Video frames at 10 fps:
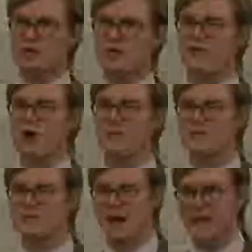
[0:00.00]

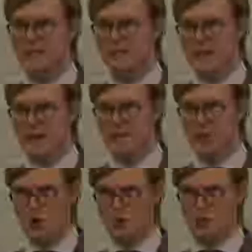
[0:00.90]
performance management and
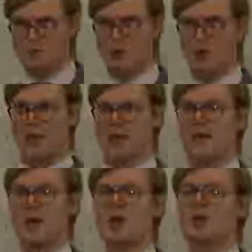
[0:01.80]
process
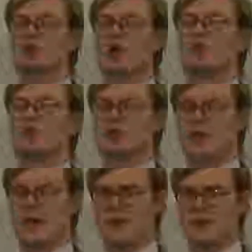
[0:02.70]
modeling
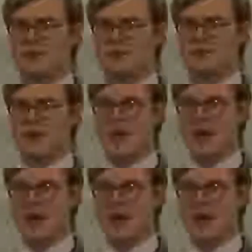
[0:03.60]
solution areas.